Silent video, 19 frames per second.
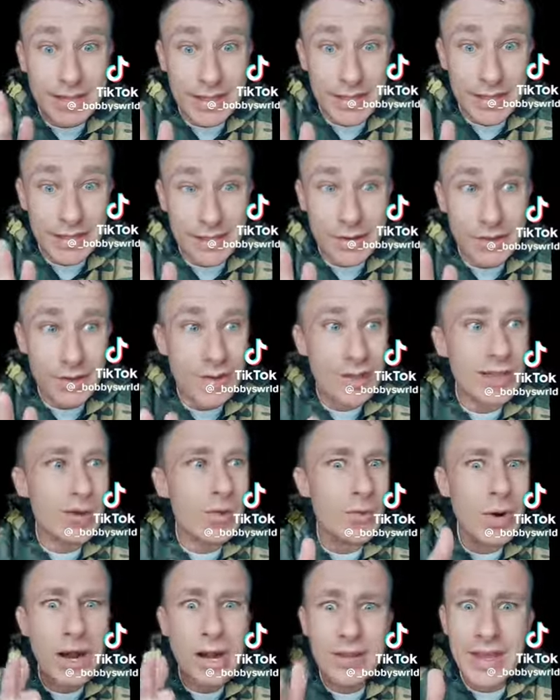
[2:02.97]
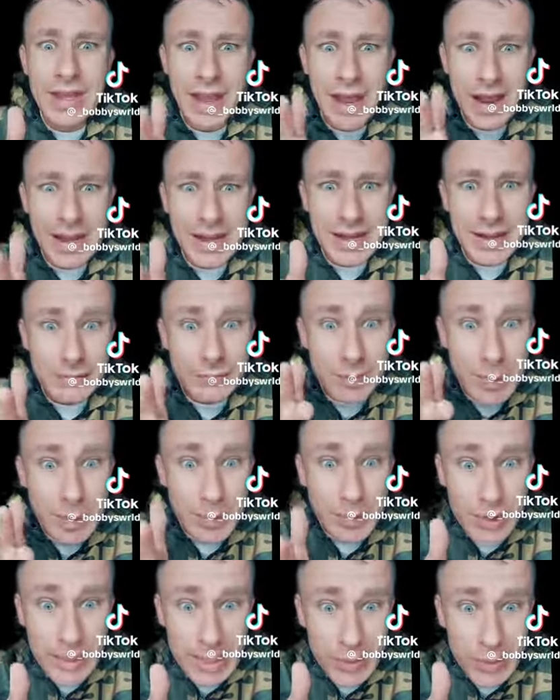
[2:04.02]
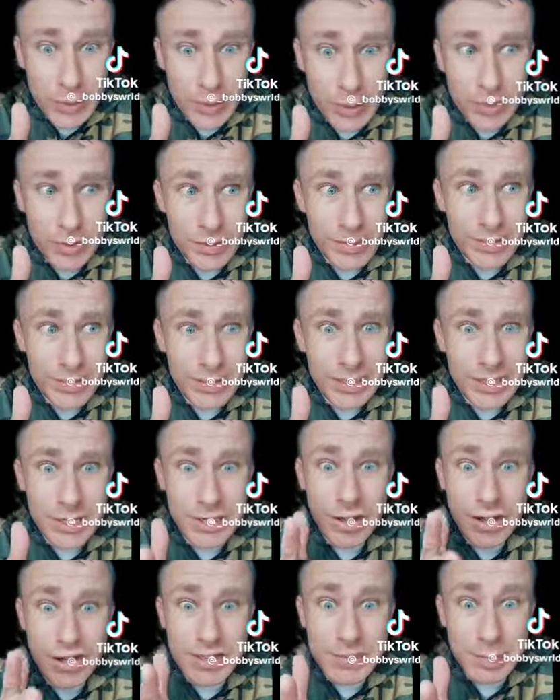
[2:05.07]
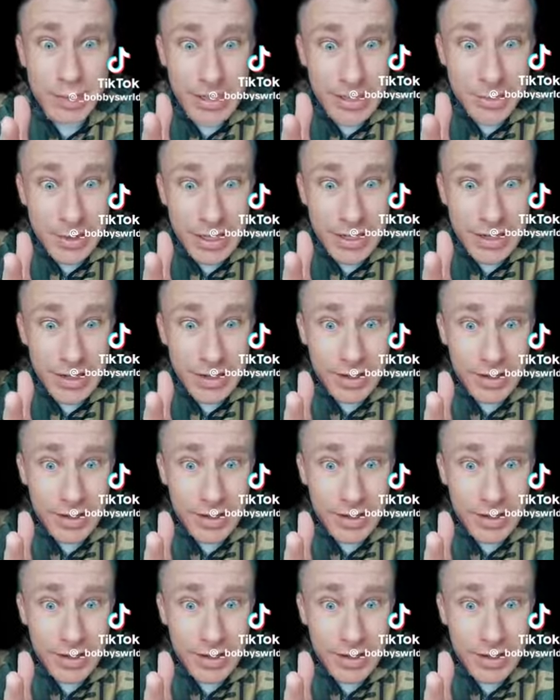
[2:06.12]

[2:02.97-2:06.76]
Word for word: thing? Why are they hiding it from the people? Can y'all explain to me?